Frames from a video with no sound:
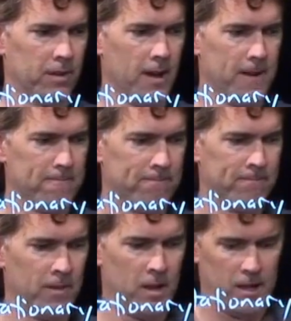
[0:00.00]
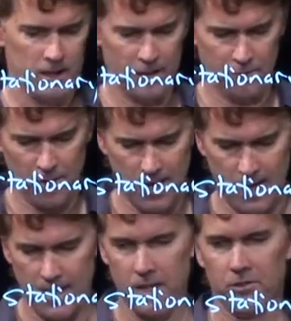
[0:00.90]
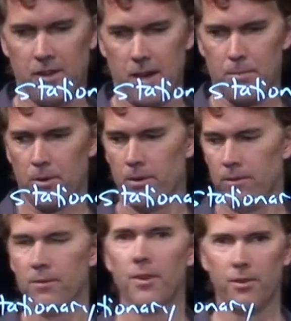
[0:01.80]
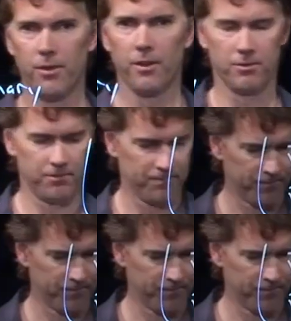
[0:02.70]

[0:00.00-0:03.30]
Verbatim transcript: Okay? Let's try an example of this.